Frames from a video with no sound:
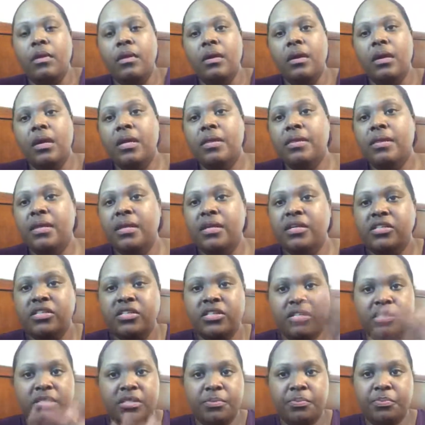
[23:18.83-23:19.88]
And then it's
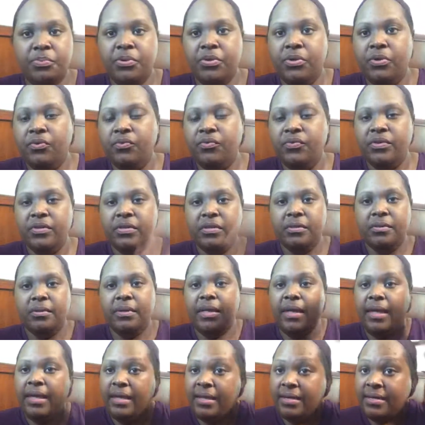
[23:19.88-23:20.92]
just put over the
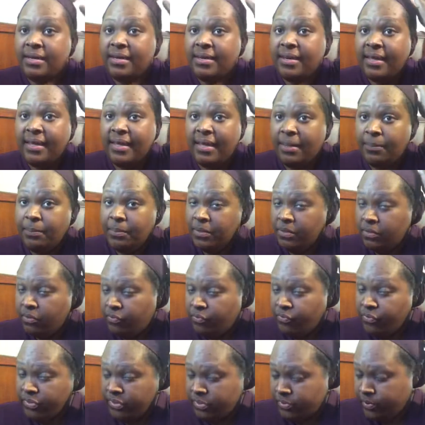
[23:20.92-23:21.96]
cake and then they keep it in the
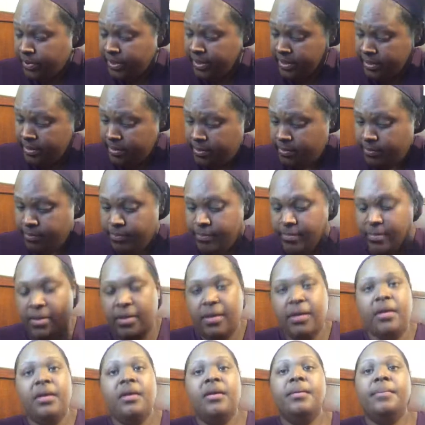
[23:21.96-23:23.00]
refrigerator.
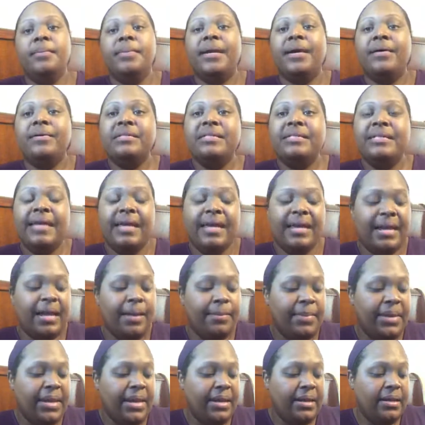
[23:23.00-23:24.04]
But I was saying I
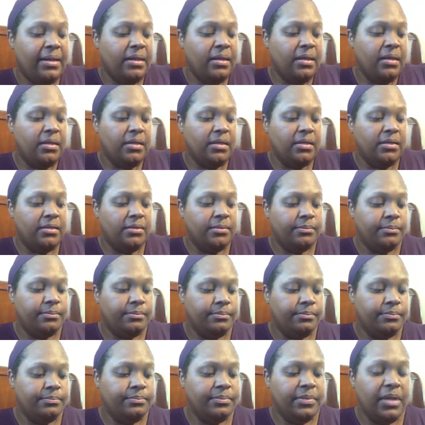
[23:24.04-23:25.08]
made
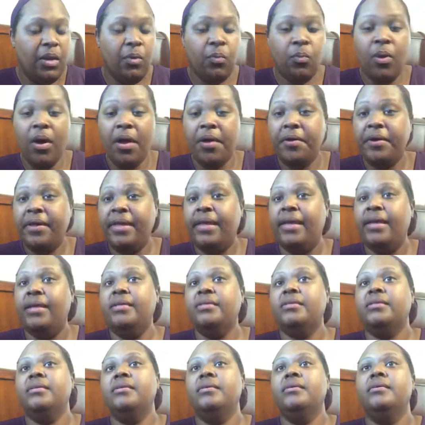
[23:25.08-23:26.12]
a
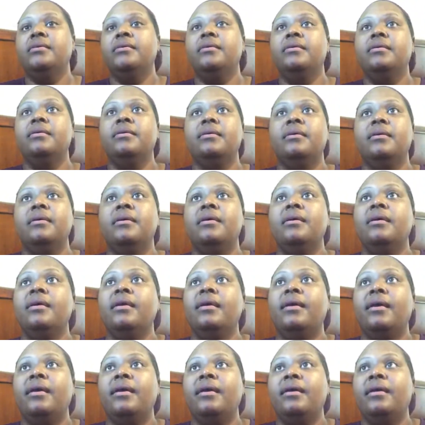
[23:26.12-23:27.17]
Watergate
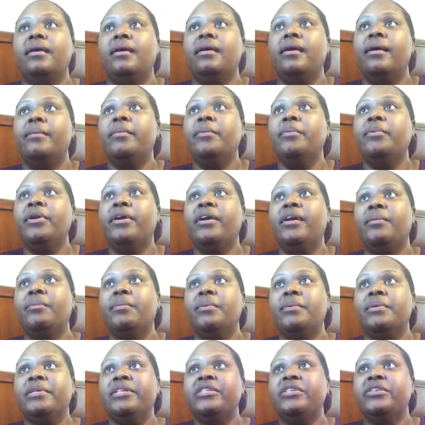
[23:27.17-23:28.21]
cake. I'm going to put it up
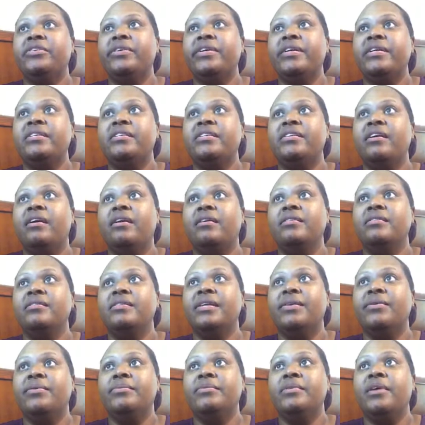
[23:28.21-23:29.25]
on my screen so y'all can
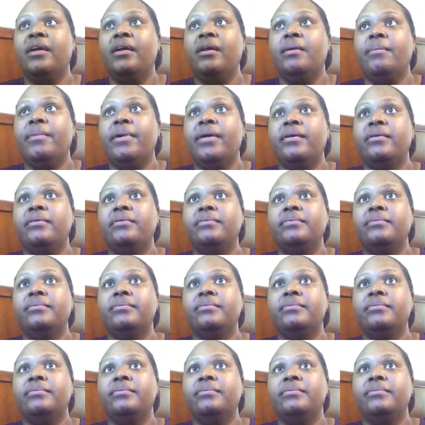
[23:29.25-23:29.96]
see what I'm talking about.